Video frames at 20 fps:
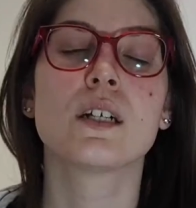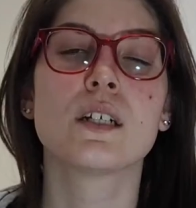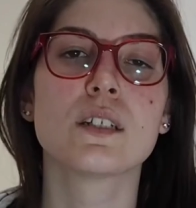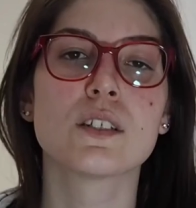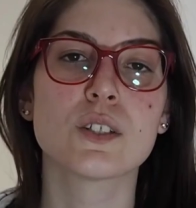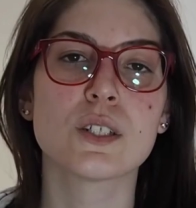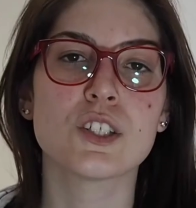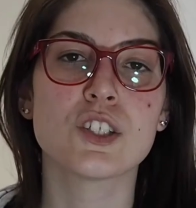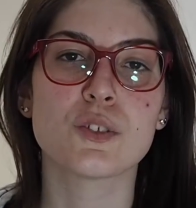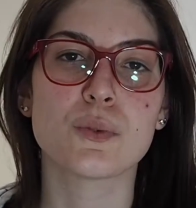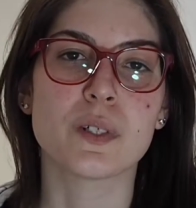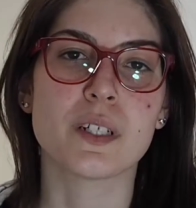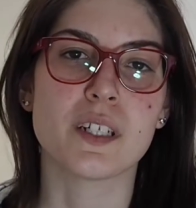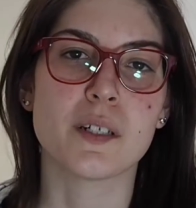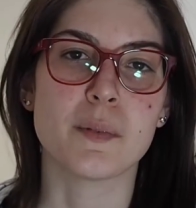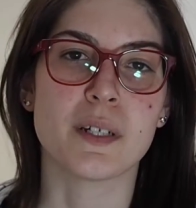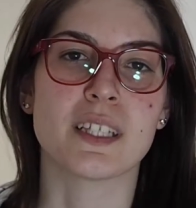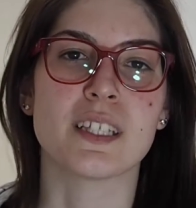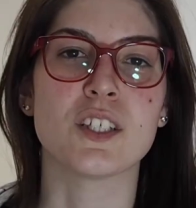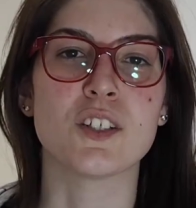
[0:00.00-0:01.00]
So I just wanted to
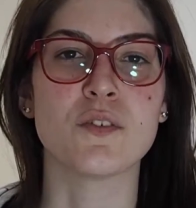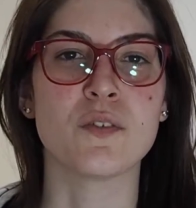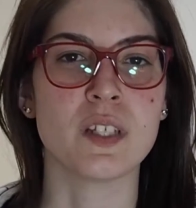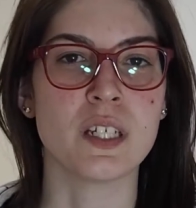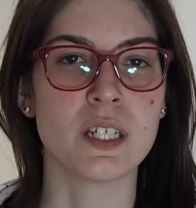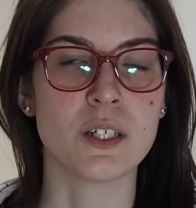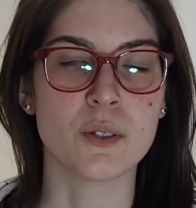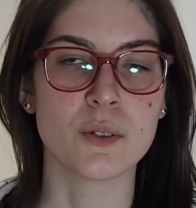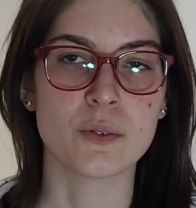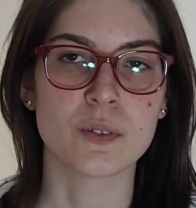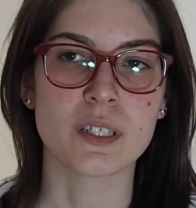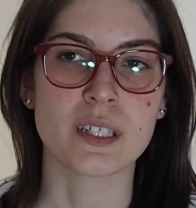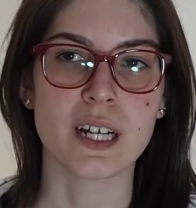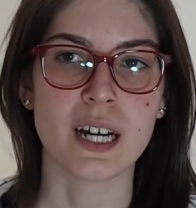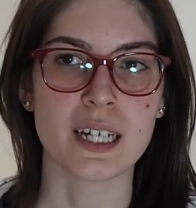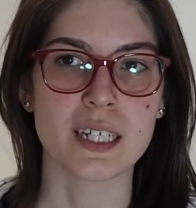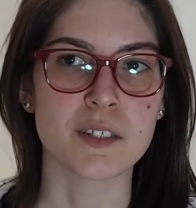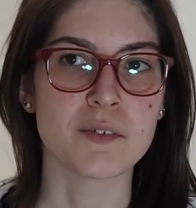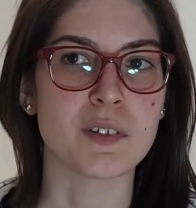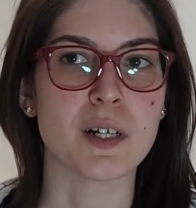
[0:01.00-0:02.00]
make this video to kind of